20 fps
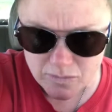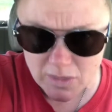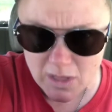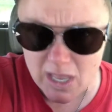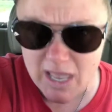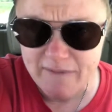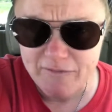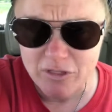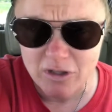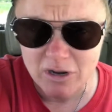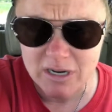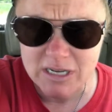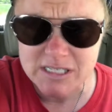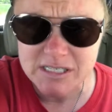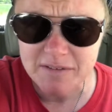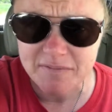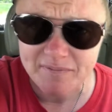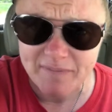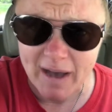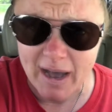if there
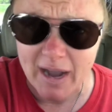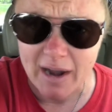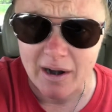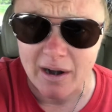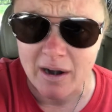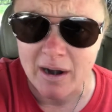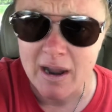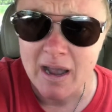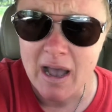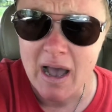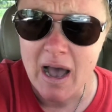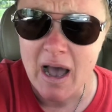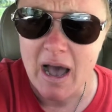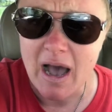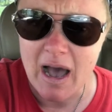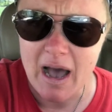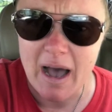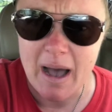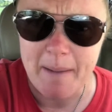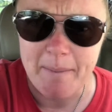is a fire,
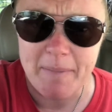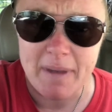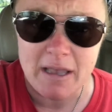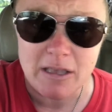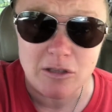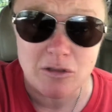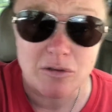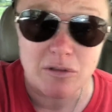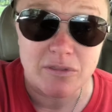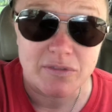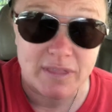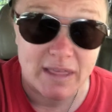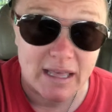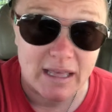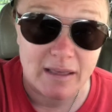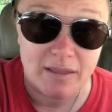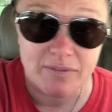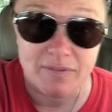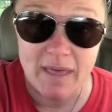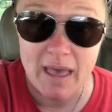and you
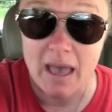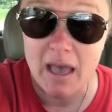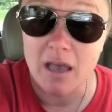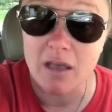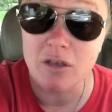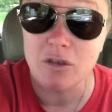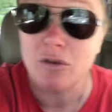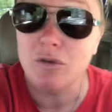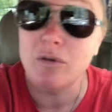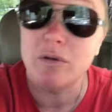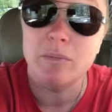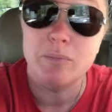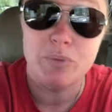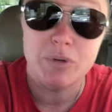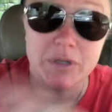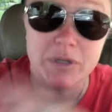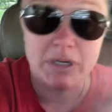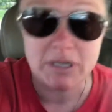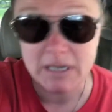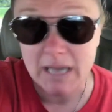think that you can
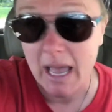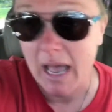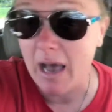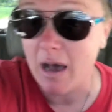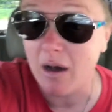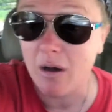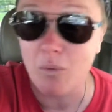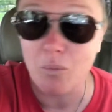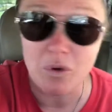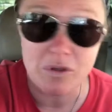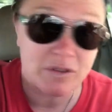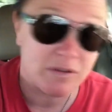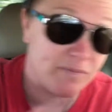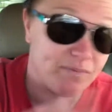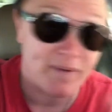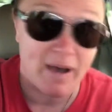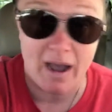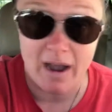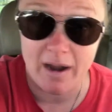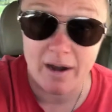put it out with a
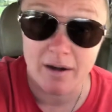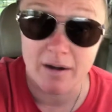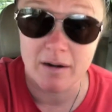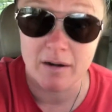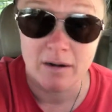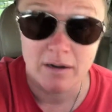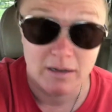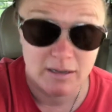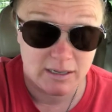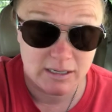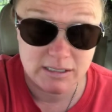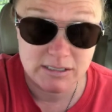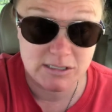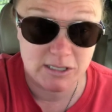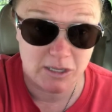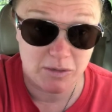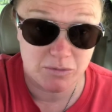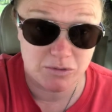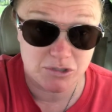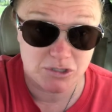fire
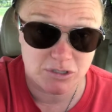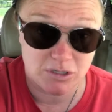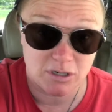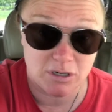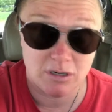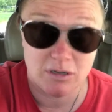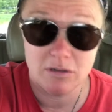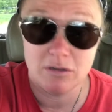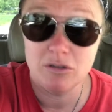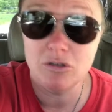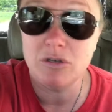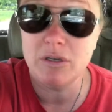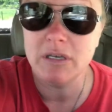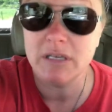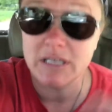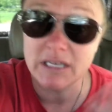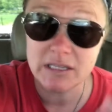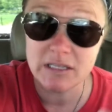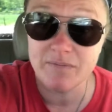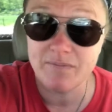extinguisher, you
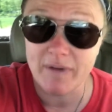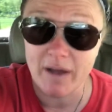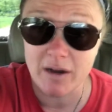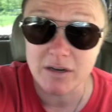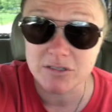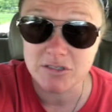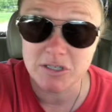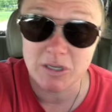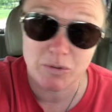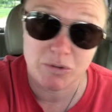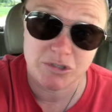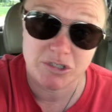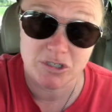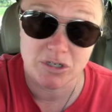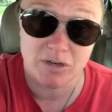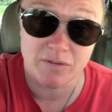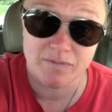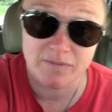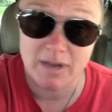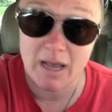can get the fire
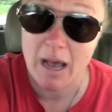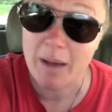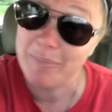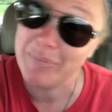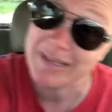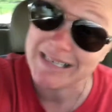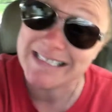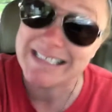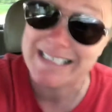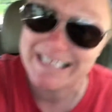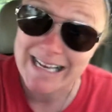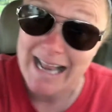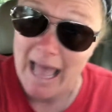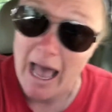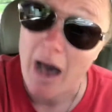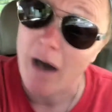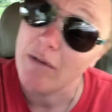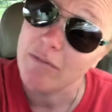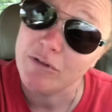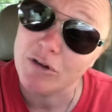extinguisher. If not, please get
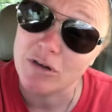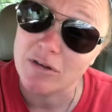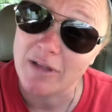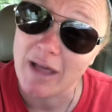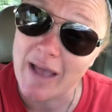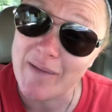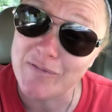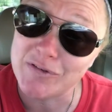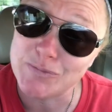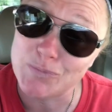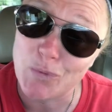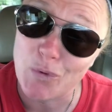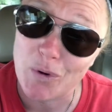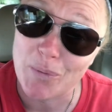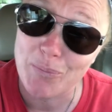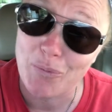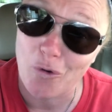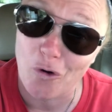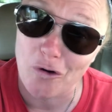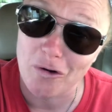out. Your life is more
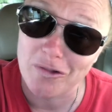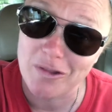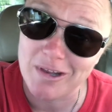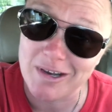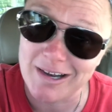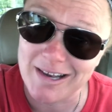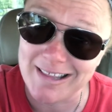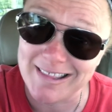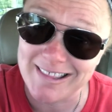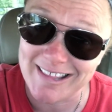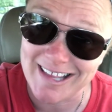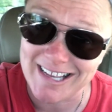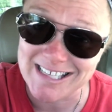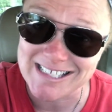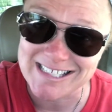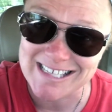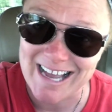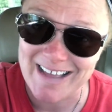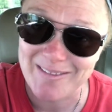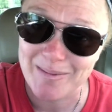important than anything
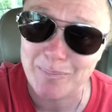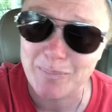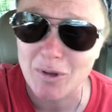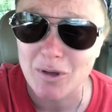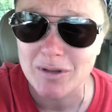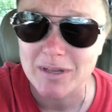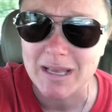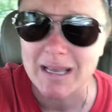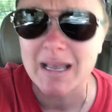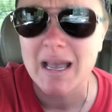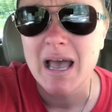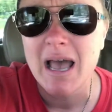inside the building.